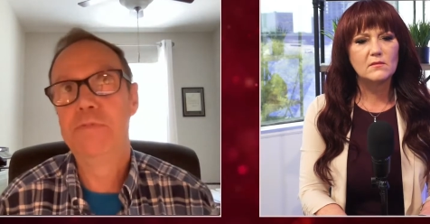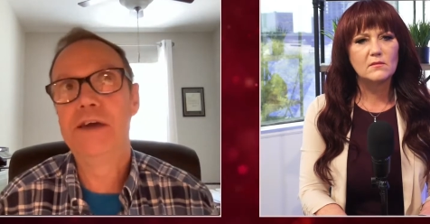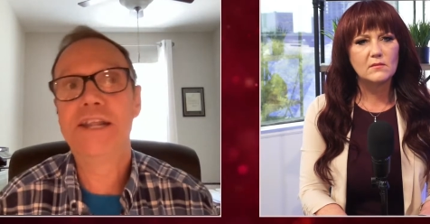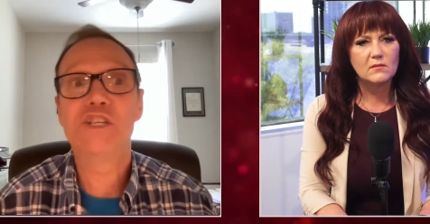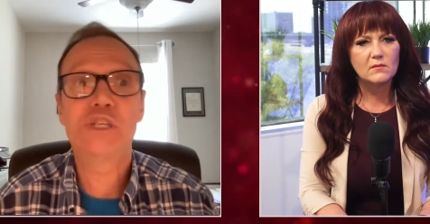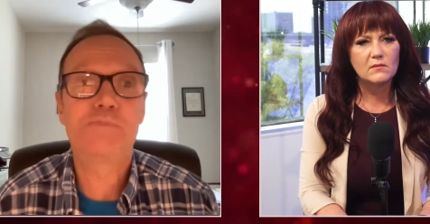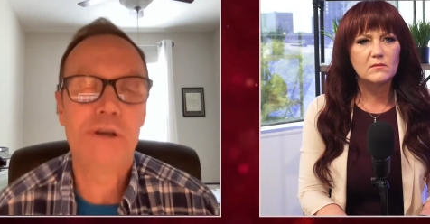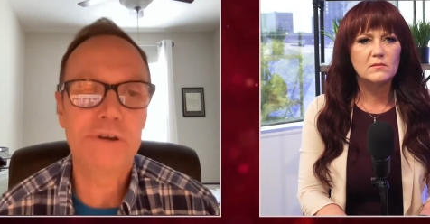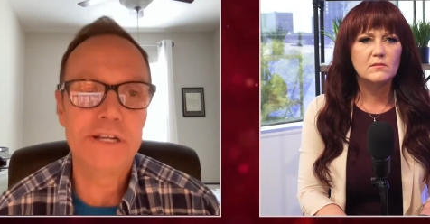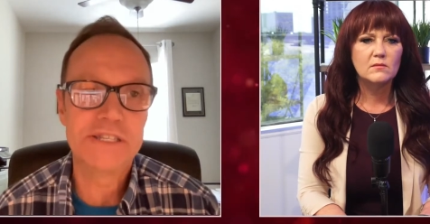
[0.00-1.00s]
Speaker 1: that
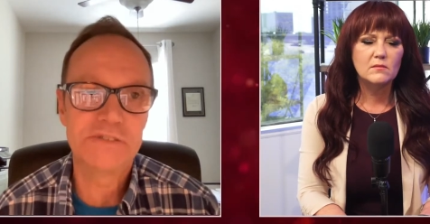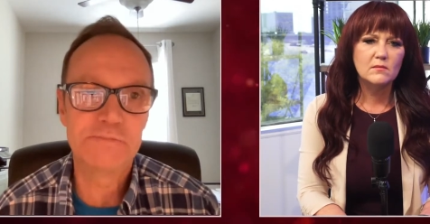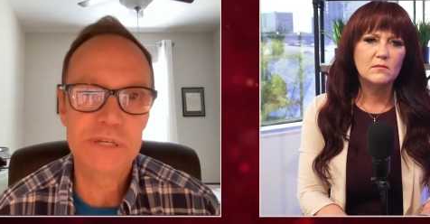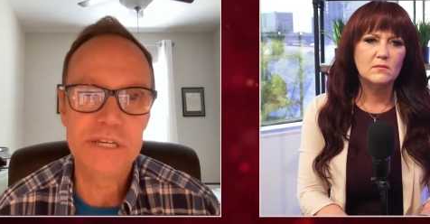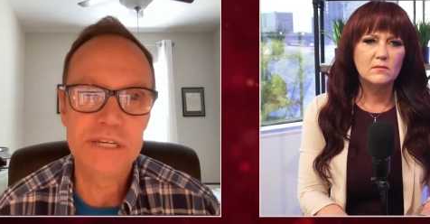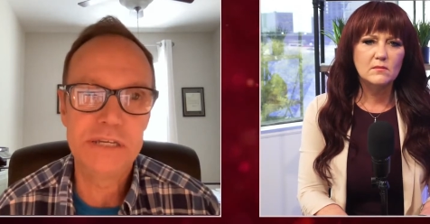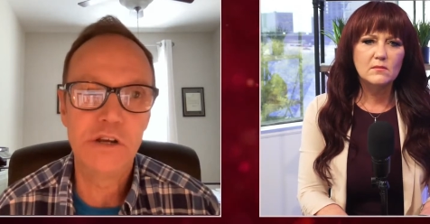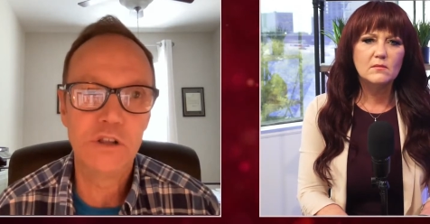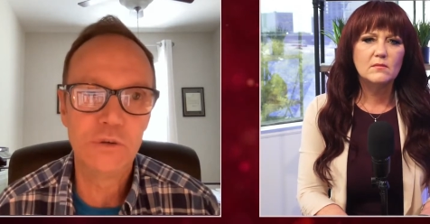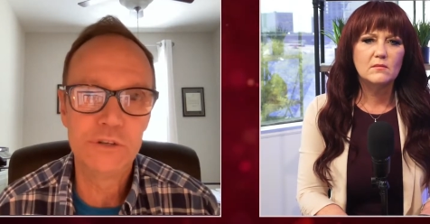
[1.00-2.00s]
experience of being
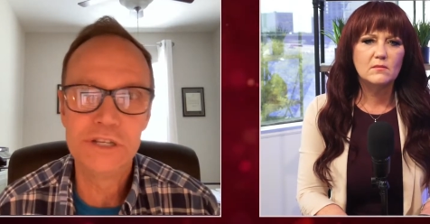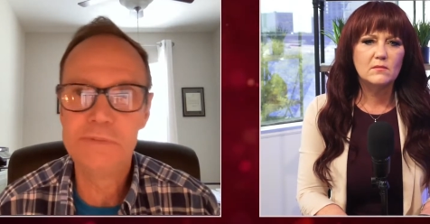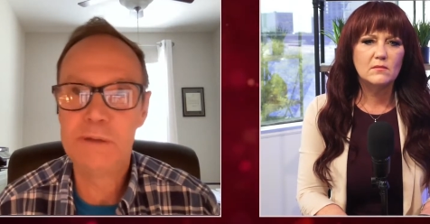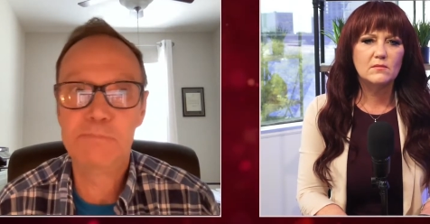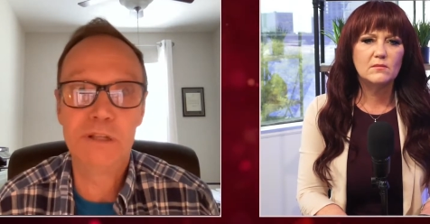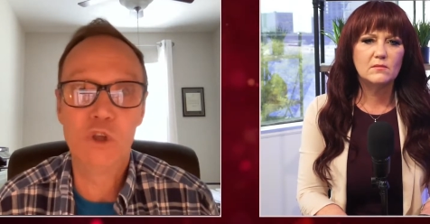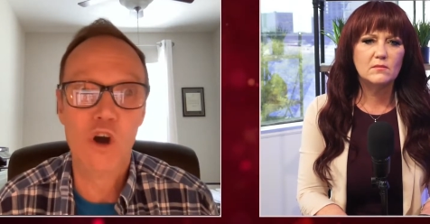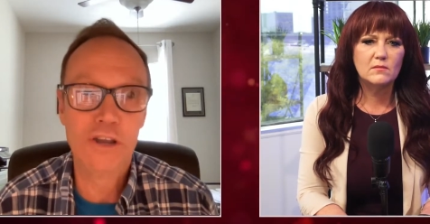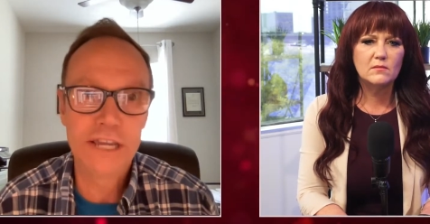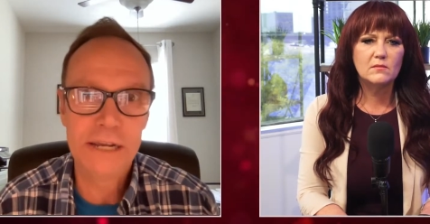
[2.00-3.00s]
included,
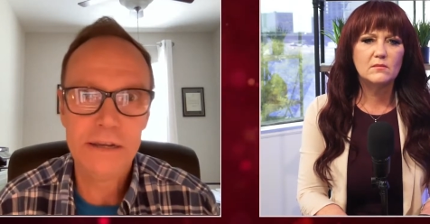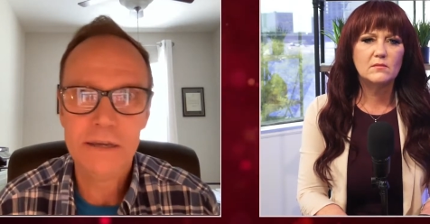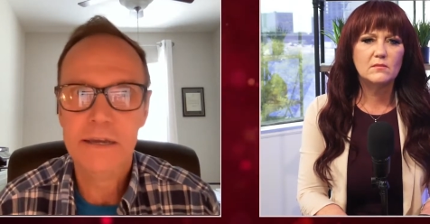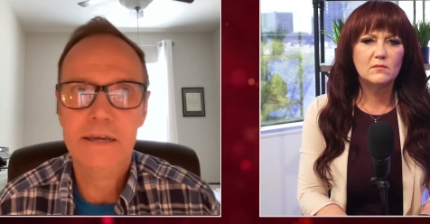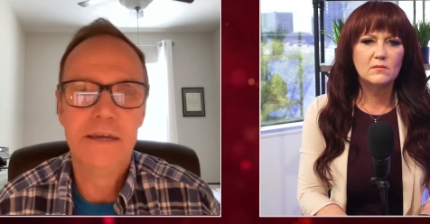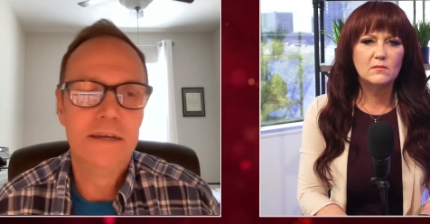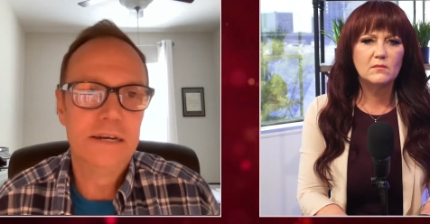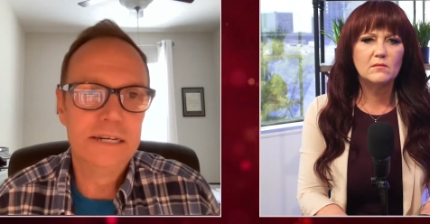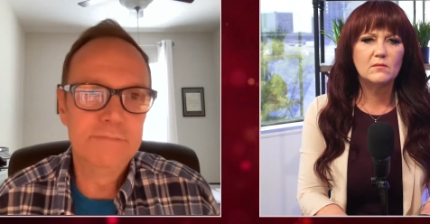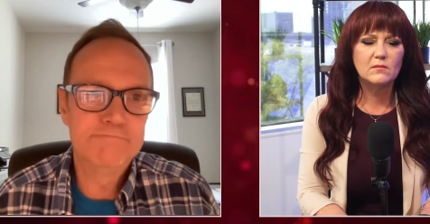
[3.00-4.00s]
belonging.
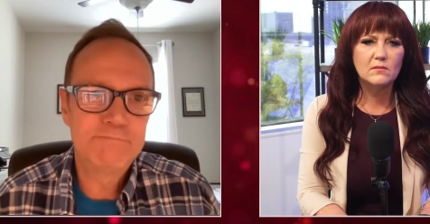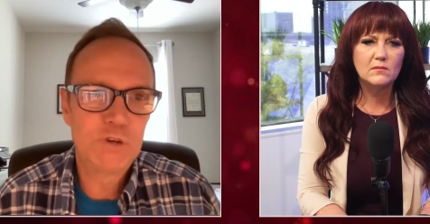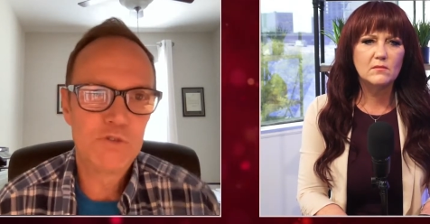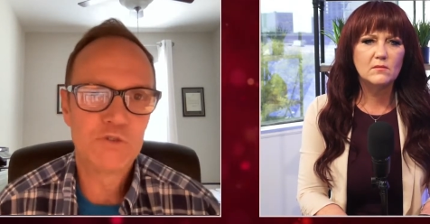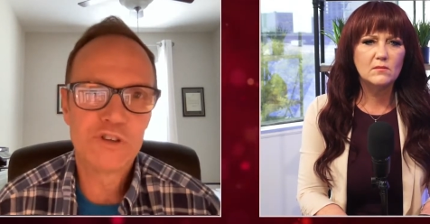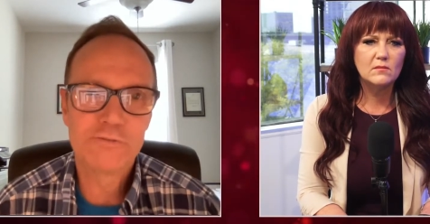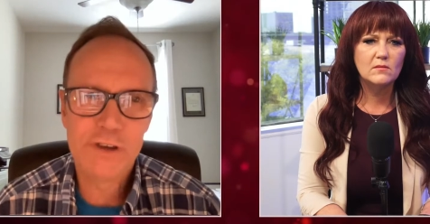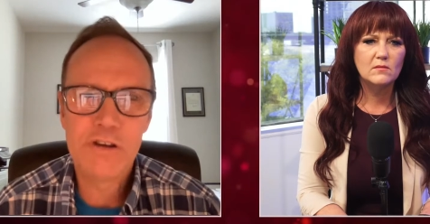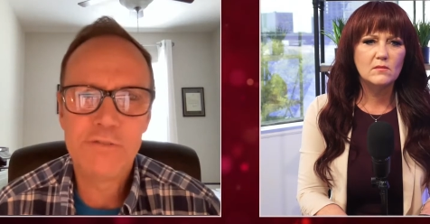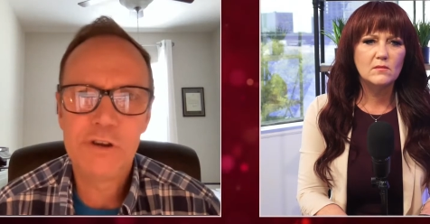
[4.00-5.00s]
Um, those those are
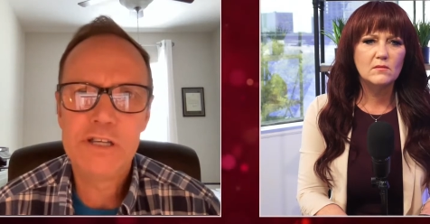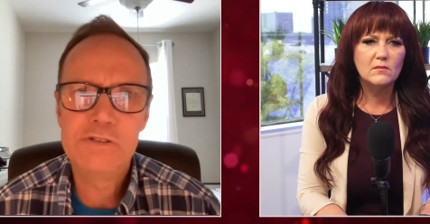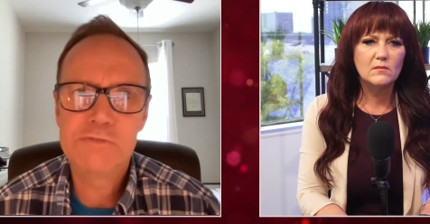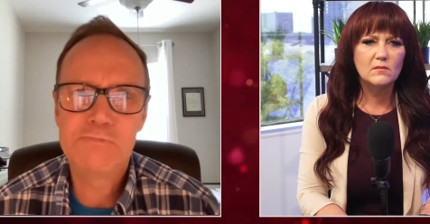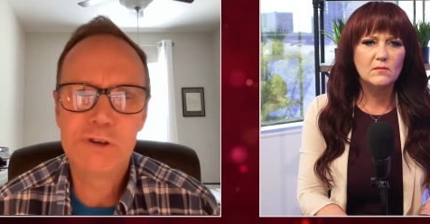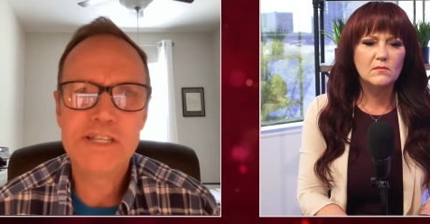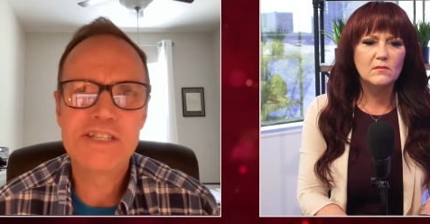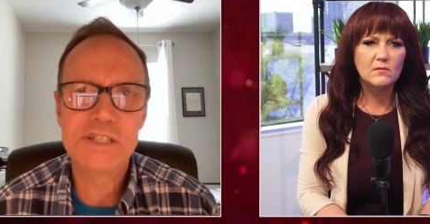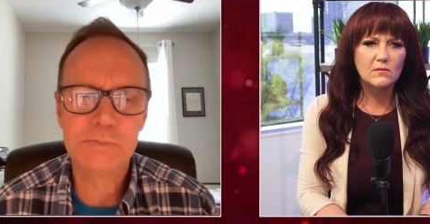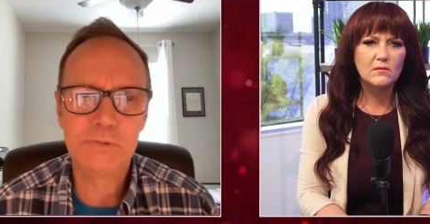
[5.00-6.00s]
very, very, very
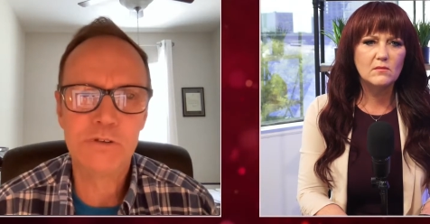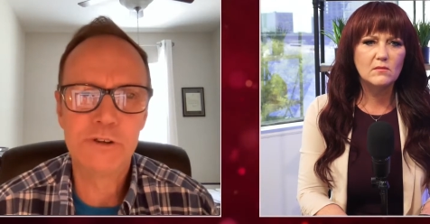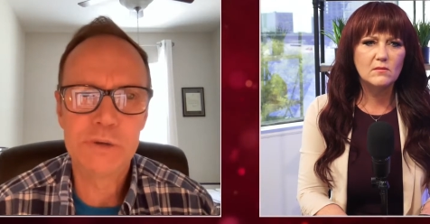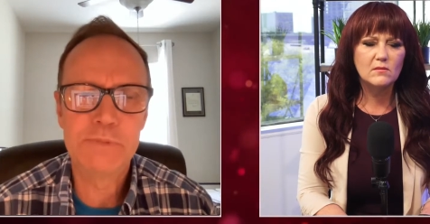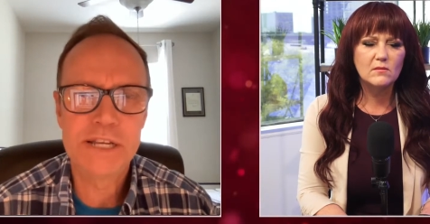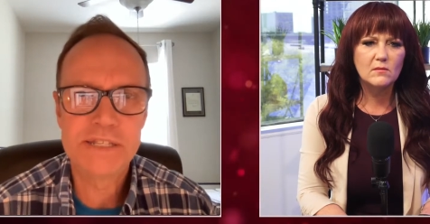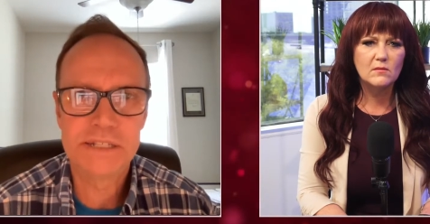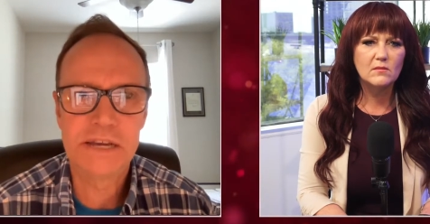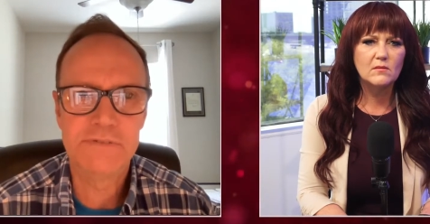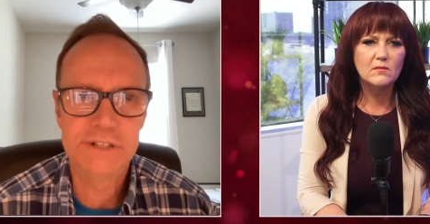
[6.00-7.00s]
simple, very
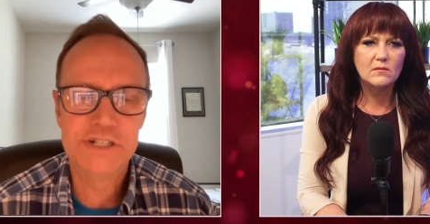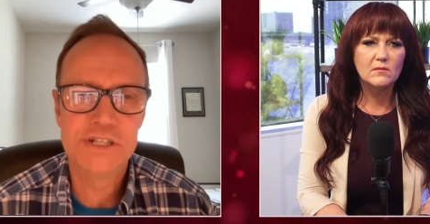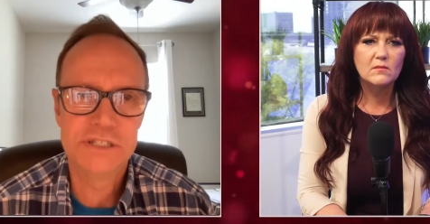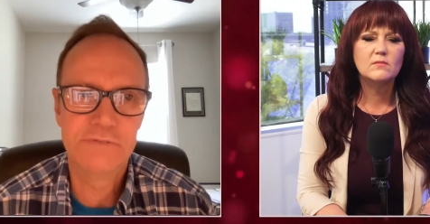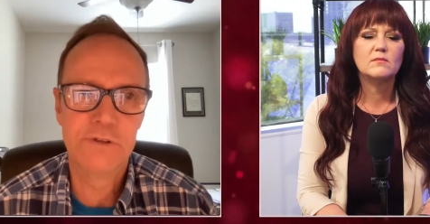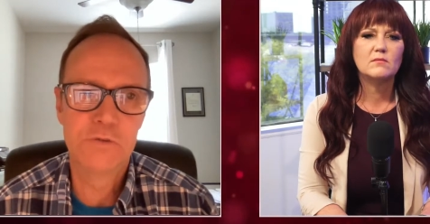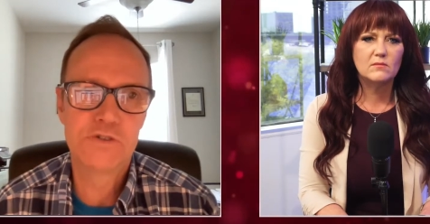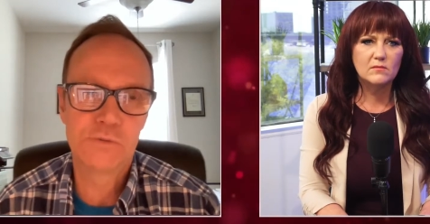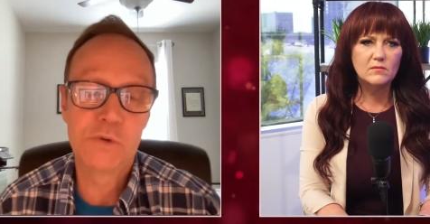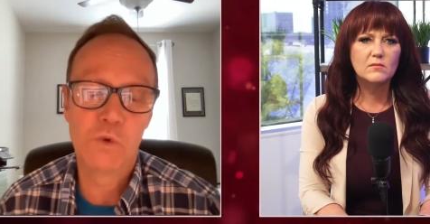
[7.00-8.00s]
basic definitions of
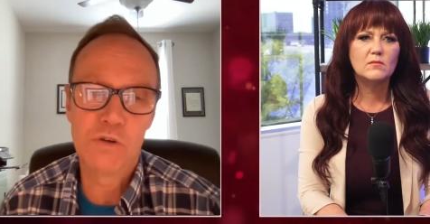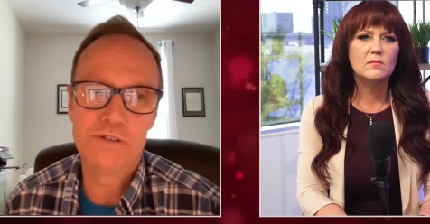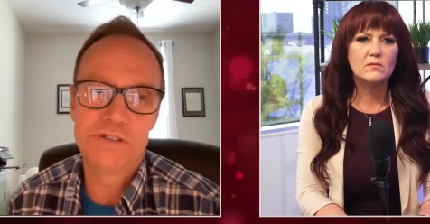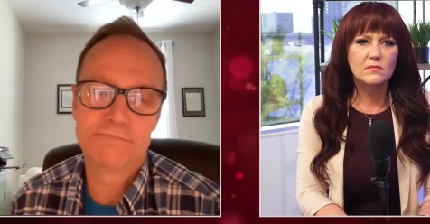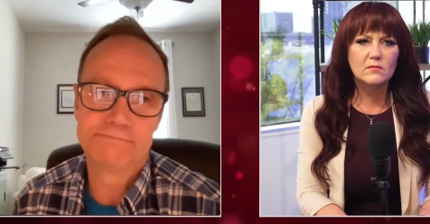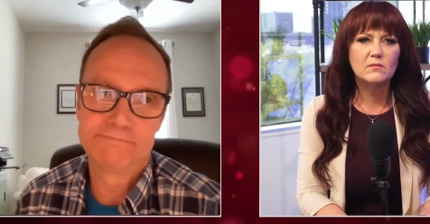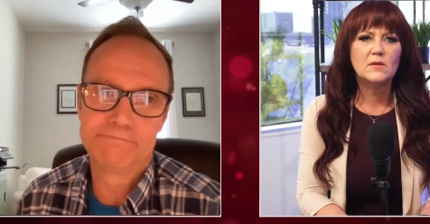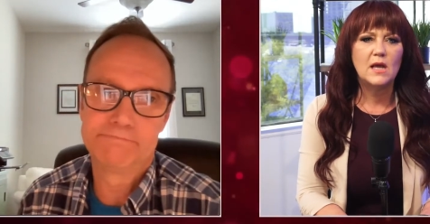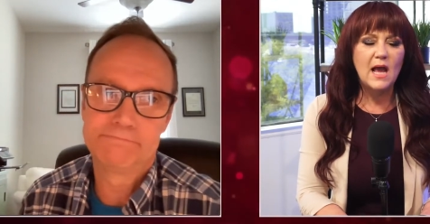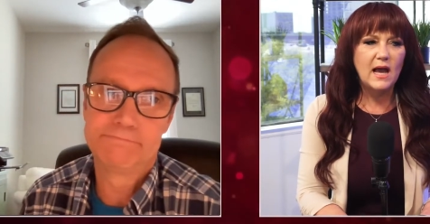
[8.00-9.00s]
those three words.
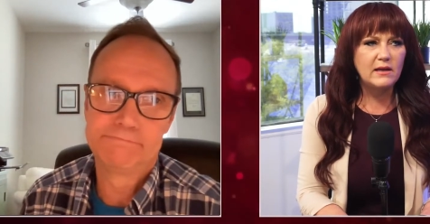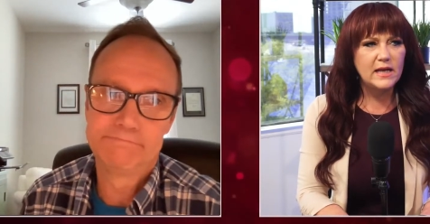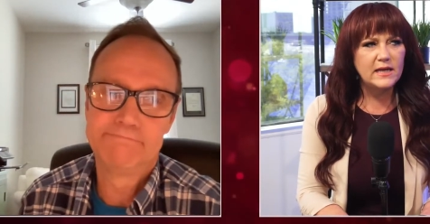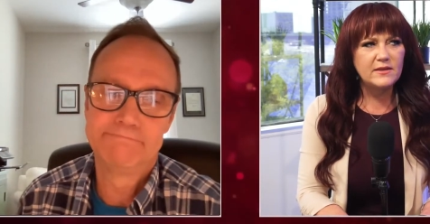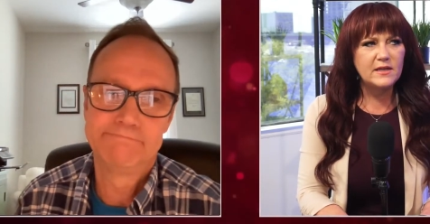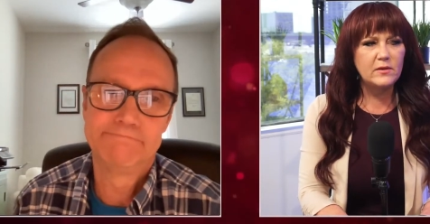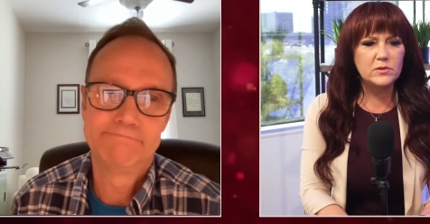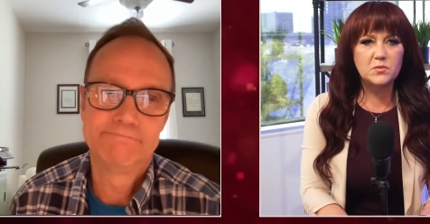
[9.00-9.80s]
Speaker 2: And, and I think it was